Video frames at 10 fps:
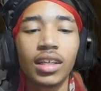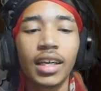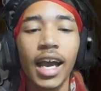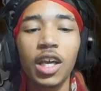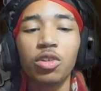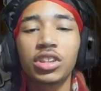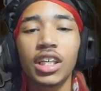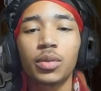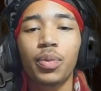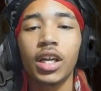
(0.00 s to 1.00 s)
Now you
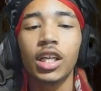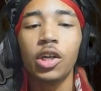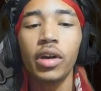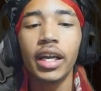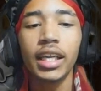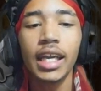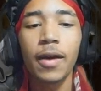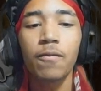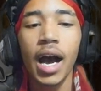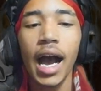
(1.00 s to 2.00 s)
just polluting the
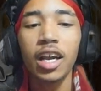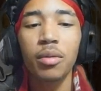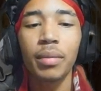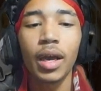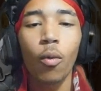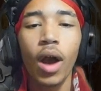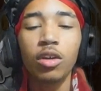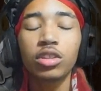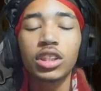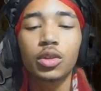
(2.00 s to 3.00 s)
environment. Why
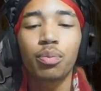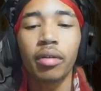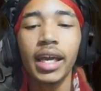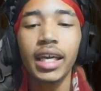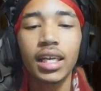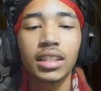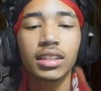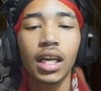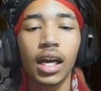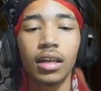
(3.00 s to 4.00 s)
you just breaking
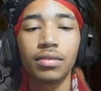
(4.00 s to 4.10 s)
stuff?